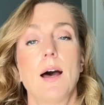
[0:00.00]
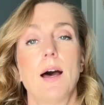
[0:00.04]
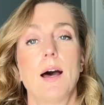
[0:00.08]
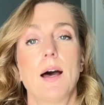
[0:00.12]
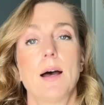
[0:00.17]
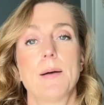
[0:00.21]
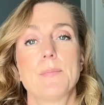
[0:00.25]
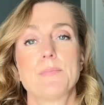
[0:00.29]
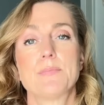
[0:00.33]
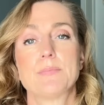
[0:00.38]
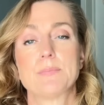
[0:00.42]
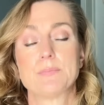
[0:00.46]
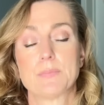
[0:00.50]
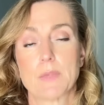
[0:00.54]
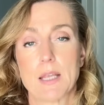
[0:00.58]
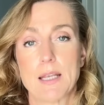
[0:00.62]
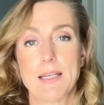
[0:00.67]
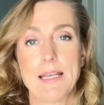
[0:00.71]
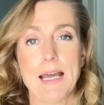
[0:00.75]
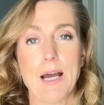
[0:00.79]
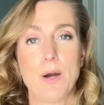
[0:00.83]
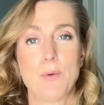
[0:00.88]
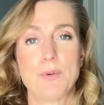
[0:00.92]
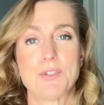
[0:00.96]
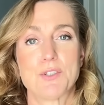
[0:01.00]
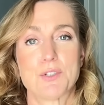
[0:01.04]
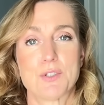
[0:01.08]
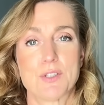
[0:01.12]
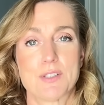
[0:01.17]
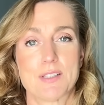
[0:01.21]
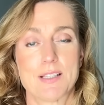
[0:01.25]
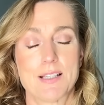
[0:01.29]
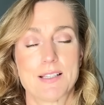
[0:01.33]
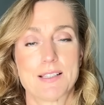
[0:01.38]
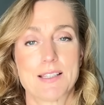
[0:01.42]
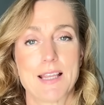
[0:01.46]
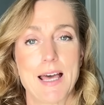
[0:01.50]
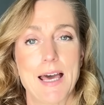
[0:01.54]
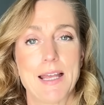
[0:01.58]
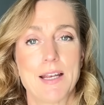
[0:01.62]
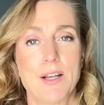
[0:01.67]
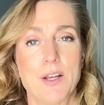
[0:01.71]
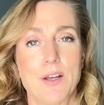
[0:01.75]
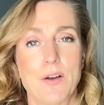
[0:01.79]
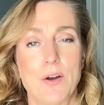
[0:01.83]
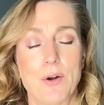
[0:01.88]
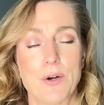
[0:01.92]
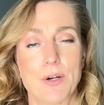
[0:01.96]
Now it just says
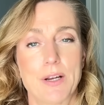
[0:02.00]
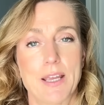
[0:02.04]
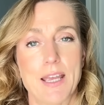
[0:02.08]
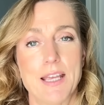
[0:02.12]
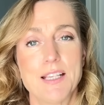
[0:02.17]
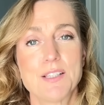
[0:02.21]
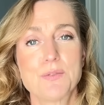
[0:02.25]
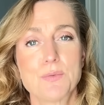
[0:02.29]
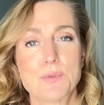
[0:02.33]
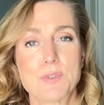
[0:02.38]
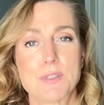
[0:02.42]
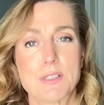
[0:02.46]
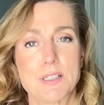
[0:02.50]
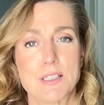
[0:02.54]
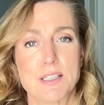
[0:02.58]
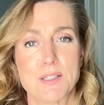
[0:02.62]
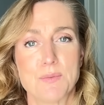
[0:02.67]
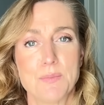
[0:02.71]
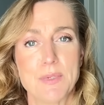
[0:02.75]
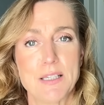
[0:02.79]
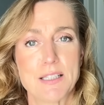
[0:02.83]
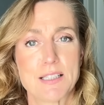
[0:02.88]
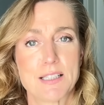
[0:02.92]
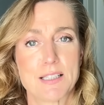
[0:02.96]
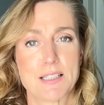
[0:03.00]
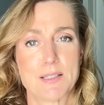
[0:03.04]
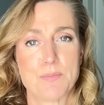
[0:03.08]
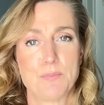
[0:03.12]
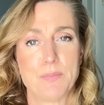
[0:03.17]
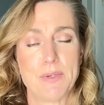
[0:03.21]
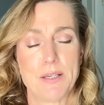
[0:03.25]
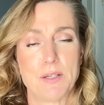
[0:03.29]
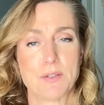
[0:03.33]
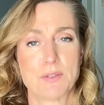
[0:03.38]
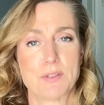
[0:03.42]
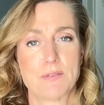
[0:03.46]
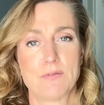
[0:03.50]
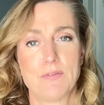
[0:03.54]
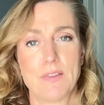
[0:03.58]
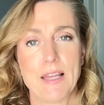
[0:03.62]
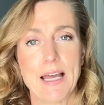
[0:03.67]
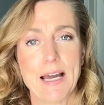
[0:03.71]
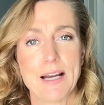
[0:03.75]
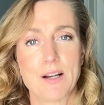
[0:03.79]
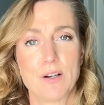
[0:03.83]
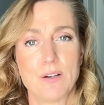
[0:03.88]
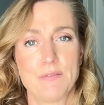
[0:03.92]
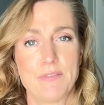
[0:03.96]
that her case was dismissed because of
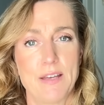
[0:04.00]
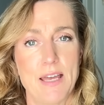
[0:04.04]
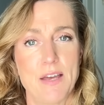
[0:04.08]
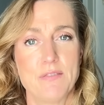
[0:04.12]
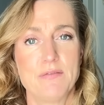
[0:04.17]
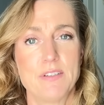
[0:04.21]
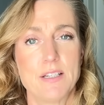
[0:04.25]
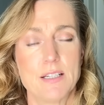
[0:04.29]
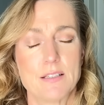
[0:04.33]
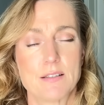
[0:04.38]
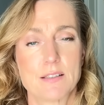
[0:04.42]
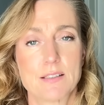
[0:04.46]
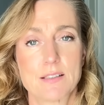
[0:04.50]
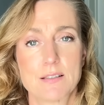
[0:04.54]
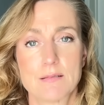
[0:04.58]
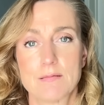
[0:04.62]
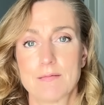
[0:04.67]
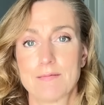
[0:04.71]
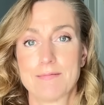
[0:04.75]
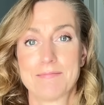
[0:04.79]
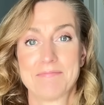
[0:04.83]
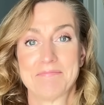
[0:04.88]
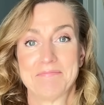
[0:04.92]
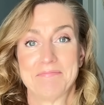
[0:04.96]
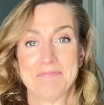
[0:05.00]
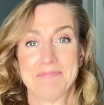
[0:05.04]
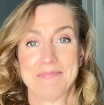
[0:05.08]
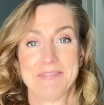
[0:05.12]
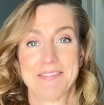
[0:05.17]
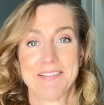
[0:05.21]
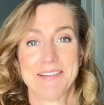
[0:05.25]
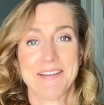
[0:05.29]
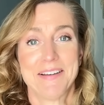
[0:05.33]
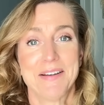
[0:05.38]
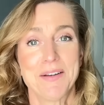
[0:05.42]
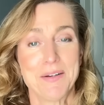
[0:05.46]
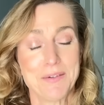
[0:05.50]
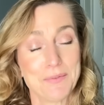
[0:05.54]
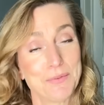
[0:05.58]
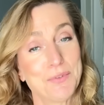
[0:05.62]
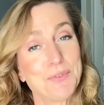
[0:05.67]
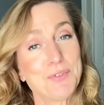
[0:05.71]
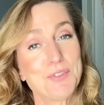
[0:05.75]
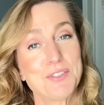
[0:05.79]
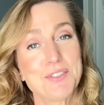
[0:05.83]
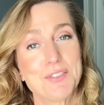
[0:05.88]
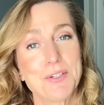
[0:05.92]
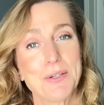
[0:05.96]
lack of evidence,
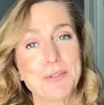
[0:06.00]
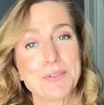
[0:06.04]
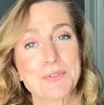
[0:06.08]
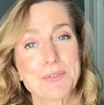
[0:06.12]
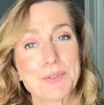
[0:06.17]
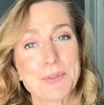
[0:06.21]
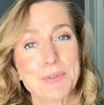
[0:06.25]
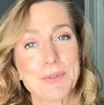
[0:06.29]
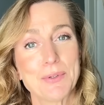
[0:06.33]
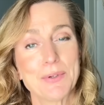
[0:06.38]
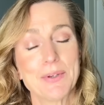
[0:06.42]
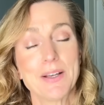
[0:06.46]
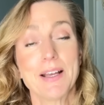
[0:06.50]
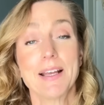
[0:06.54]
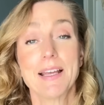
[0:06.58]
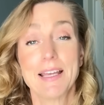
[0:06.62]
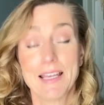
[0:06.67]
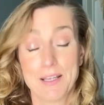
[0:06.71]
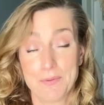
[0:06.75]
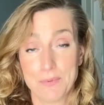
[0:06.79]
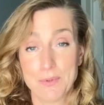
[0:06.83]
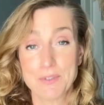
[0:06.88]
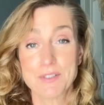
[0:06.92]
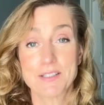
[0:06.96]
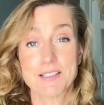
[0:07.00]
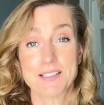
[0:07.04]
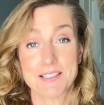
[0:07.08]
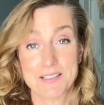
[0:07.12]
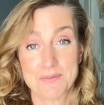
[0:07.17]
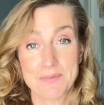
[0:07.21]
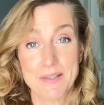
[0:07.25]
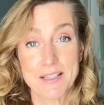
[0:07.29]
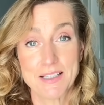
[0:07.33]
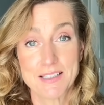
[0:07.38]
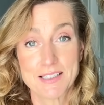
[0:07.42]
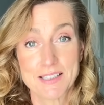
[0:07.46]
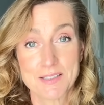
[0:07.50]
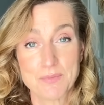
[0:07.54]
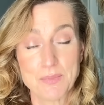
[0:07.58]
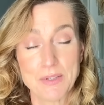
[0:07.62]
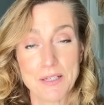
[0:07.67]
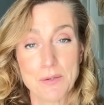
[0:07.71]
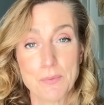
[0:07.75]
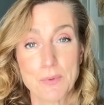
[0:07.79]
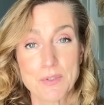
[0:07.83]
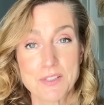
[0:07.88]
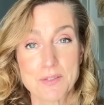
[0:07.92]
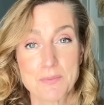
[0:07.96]
which is not true. It was dismissed,
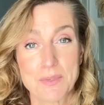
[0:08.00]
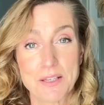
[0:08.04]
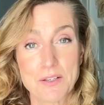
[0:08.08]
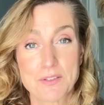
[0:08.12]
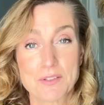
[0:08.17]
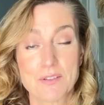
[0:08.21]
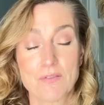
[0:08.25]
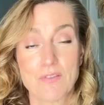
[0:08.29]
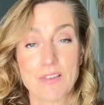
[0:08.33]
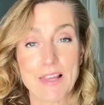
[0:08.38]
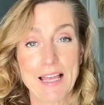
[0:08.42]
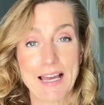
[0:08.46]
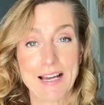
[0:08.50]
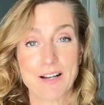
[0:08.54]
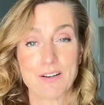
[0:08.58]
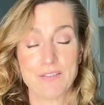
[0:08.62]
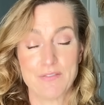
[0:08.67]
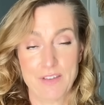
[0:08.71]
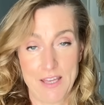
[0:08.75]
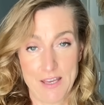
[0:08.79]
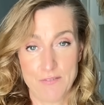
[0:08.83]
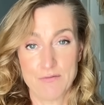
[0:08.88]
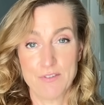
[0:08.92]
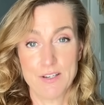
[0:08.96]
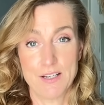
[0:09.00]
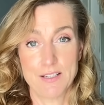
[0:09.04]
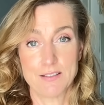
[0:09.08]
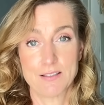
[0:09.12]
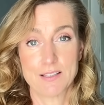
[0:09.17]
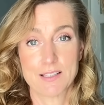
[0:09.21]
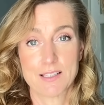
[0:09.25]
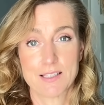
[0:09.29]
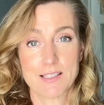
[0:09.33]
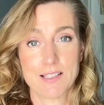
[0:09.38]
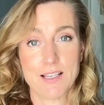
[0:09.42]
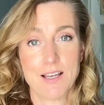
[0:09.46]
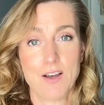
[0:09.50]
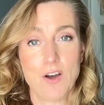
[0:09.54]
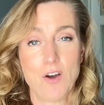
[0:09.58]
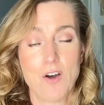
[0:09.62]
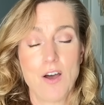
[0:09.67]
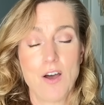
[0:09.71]
but it wasn't because of lack of evidence.